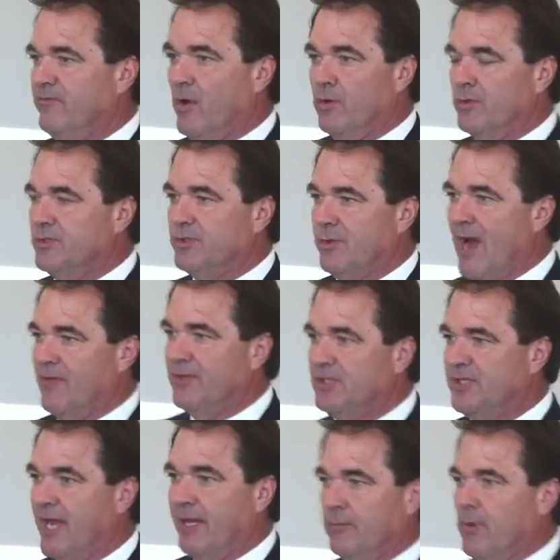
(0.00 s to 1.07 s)
voters throughout the
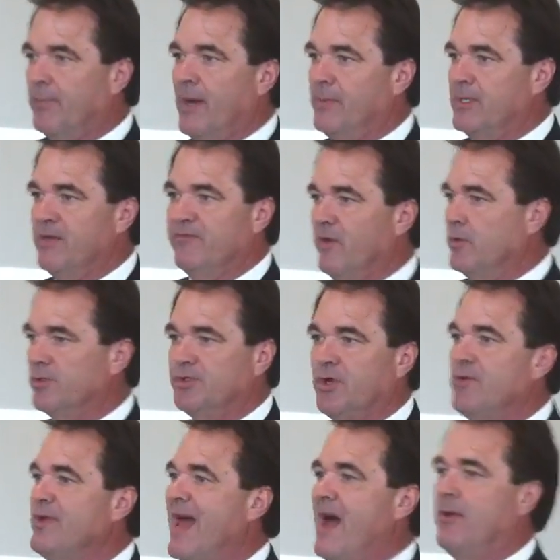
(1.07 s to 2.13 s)
state. Republican voters
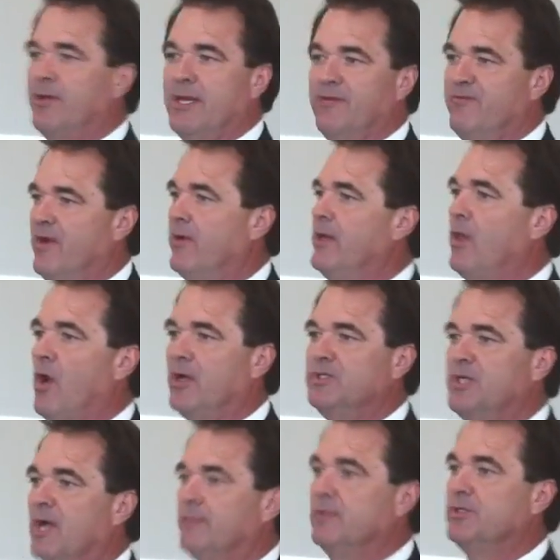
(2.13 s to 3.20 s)
turned out in very
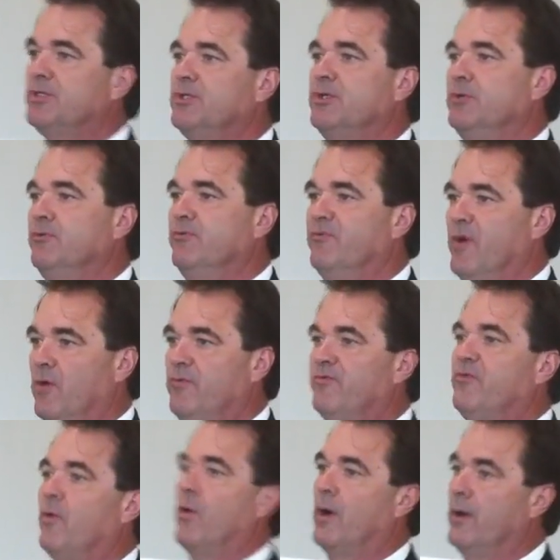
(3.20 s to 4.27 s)
large numbers to vote
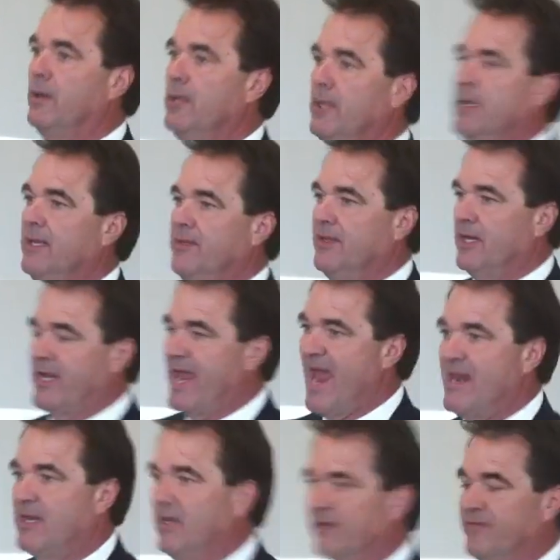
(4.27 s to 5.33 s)
for their
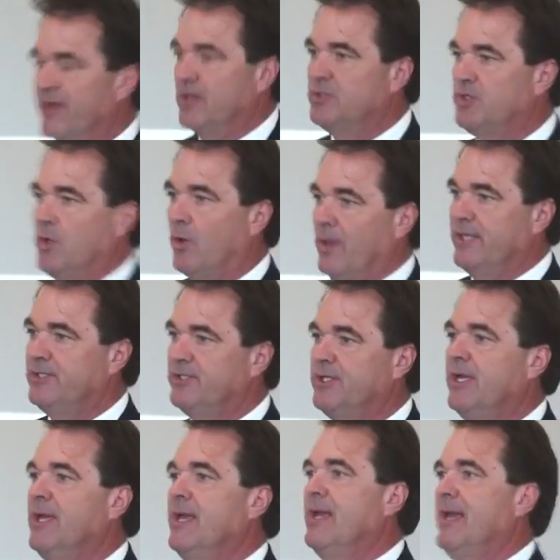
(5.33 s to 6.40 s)
candidate of their choice.
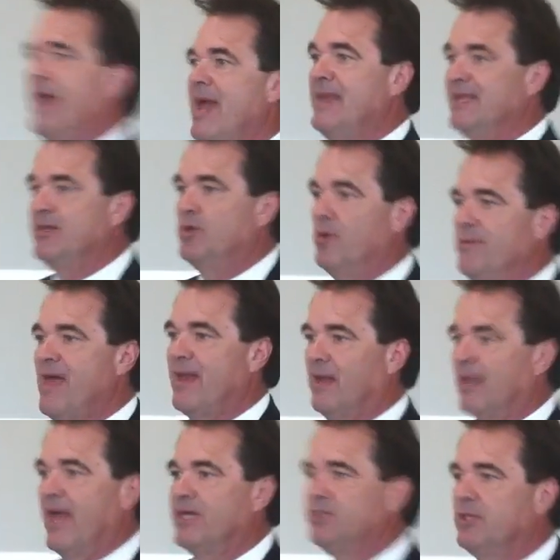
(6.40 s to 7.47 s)
And during that
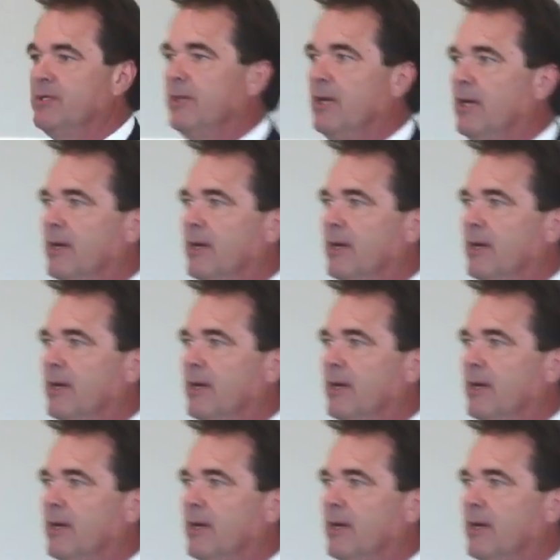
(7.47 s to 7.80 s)
election,